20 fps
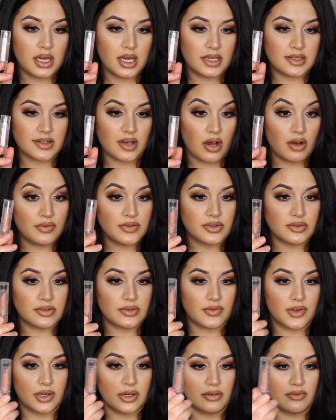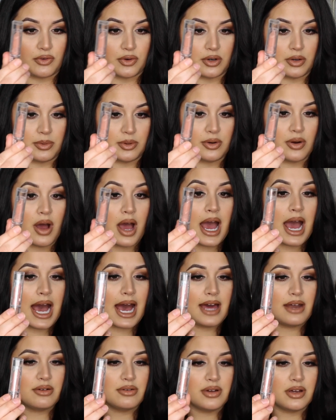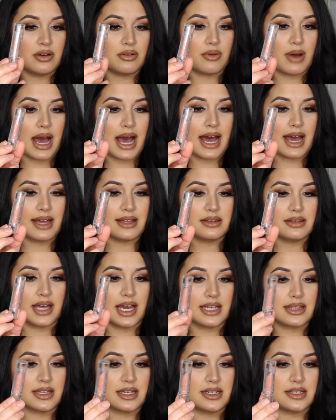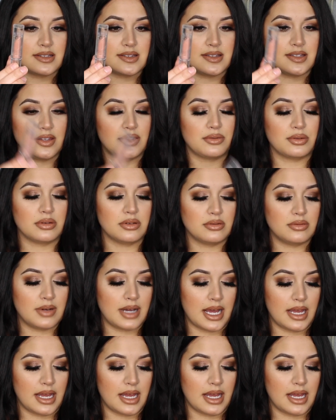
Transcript: It's e.l.f. so it's very affordable. I don't know, I like that it's see-through.